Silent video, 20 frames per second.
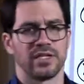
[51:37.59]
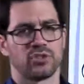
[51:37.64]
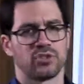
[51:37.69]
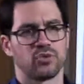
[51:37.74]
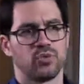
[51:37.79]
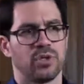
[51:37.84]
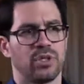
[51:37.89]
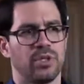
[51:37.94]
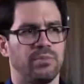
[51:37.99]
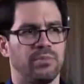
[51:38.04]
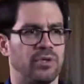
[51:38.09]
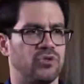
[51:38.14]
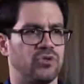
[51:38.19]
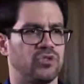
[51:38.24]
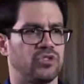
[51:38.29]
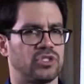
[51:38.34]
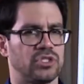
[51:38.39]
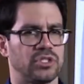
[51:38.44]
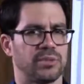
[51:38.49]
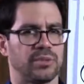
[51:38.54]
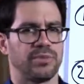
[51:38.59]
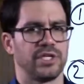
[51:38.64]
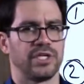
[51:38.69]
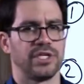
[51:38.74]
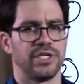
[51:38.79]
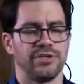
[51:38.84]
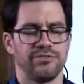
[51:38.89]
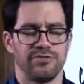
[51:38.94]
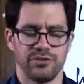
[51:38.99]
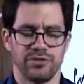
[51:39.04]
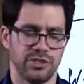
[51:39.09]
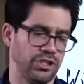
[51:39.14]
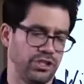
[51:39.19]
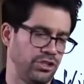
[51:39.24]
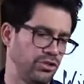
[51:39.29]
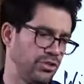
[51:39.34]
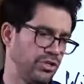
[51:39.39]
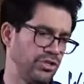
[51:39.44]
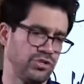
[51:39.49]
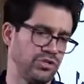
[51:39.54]
That's one of the bonuses I'm going to give, and then
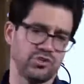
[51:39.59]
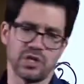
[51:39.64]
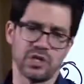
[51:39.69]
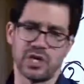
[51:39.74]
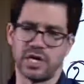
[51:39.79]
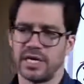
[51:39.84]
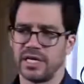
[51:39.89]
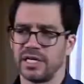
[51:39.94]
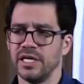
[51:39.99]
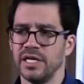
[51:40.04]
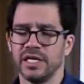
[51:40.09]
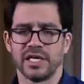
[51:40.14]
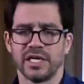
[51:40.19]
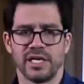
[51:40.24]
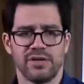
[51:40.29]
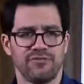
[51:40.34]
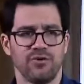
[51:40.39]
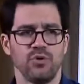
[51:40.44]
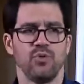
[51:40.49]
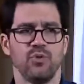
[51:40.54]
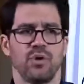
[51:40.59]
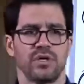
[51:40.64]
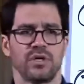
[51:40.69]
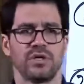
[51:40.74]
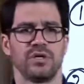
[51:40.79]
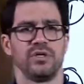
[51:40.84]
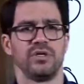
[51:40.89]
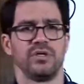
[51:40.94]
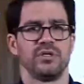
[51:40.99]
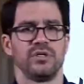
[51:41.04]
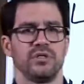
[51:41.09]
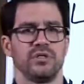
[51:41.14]
you can decide if you want to